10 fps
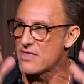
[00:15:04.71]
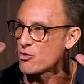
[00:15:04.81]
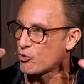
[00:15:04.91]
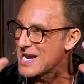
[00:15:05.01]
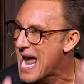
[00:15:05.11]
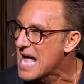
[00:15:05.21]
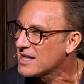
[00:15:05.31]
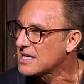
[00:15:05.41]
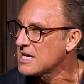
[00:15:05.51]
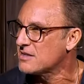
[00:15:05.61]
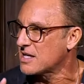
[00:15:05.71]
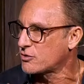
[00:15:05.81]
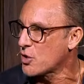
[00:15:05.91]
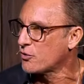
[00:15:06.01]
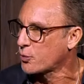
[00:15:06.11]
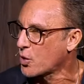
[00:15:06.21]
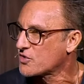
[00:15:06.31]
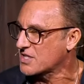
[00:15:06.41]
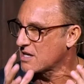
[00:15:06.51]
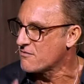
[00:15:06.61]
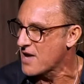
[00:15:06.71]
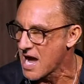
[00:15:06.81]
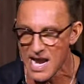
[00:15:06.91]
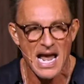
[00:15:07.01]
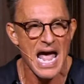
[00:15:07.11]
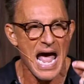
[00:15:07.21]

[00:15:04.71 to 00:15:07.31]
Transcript: and the reality that those words convey